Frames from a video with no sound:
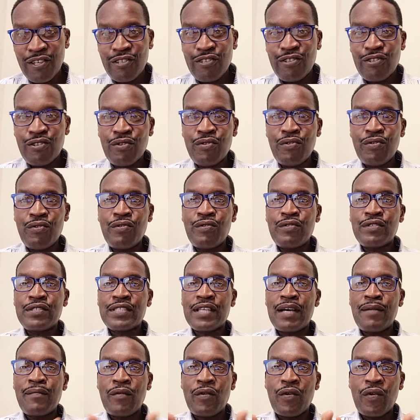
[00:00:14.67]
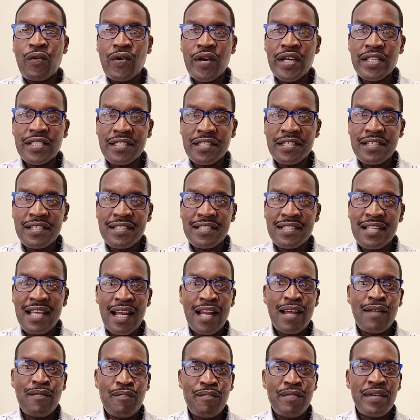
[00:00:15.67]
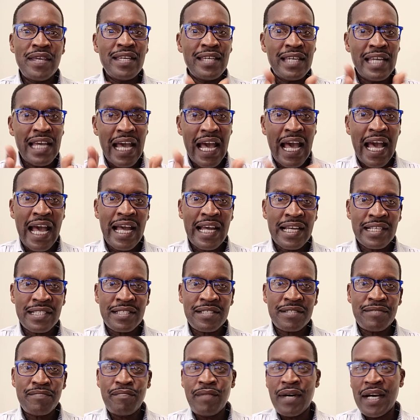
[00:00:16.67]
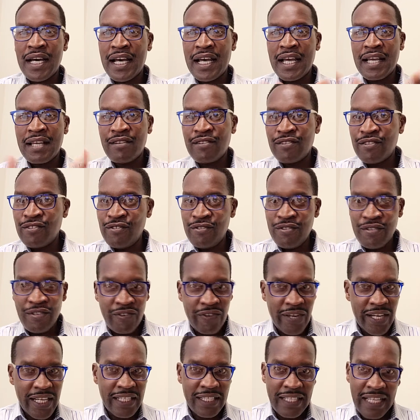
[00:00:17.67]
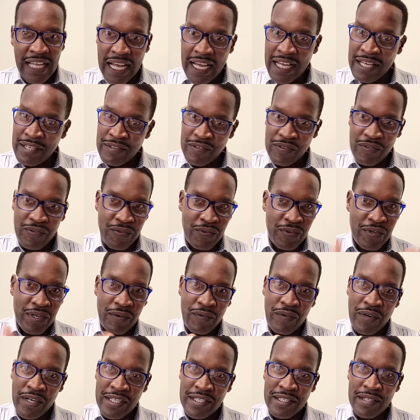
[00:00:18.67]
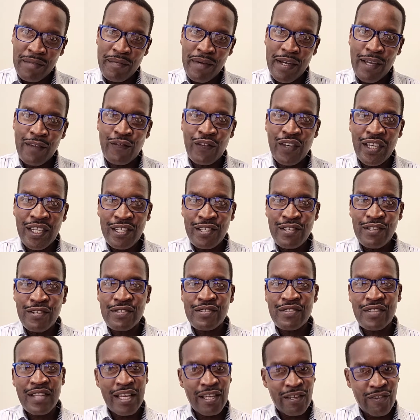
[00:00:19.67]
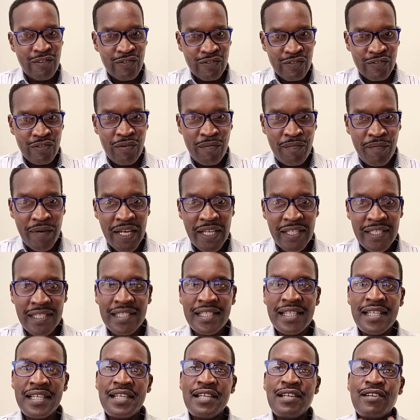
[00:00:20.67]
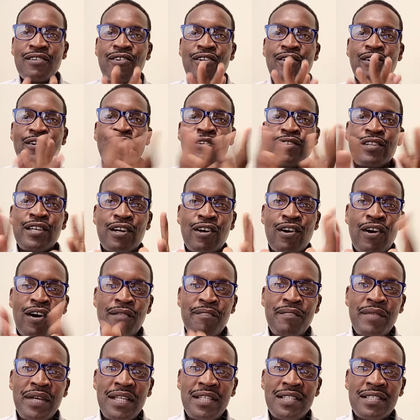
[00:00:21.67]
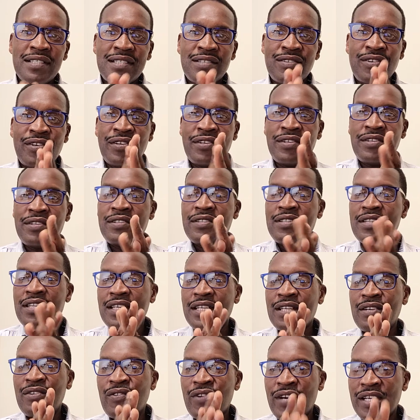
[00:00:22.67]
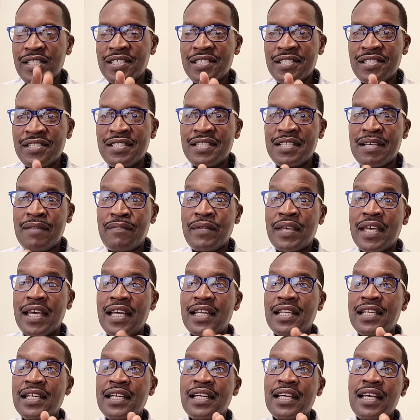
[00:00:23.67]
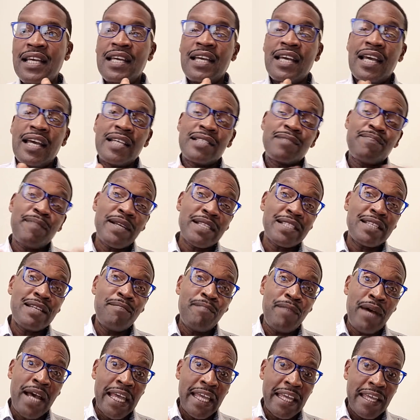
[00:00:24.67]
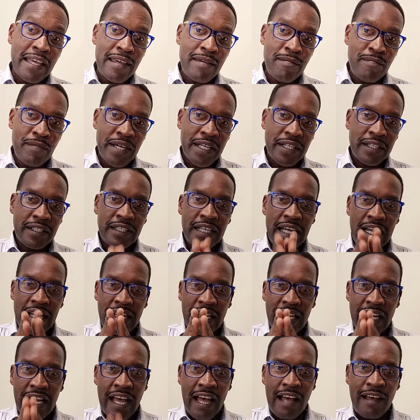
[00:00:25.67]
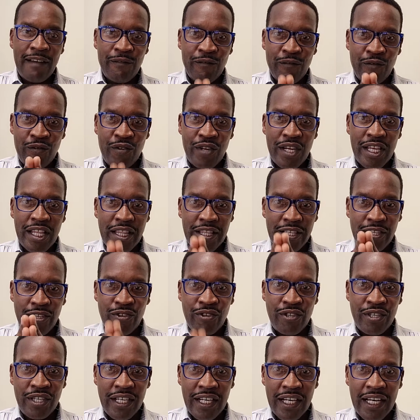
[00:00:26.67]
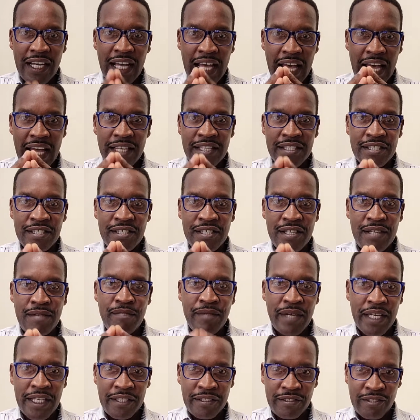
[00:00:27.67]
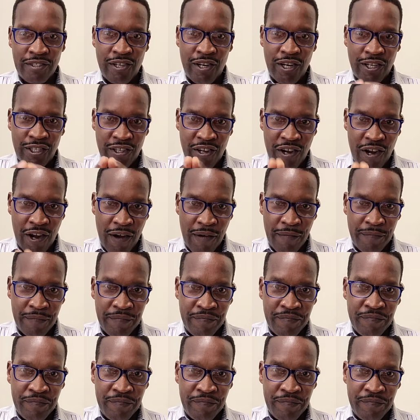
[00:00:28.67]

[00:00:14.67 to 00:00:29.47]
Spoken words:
to some questions that I'm being asked by you great guys who are watching my videos. Thank you so much. All the comments, all the questions I'm getting, especially by email at laughwithlunga@gmail.com.